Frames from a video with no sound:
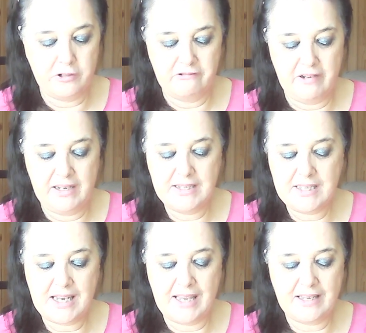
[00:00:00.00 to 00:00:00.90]
You're ready to
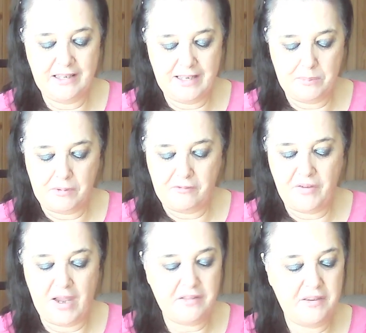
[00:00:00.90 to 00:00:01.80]
take a leap of faith,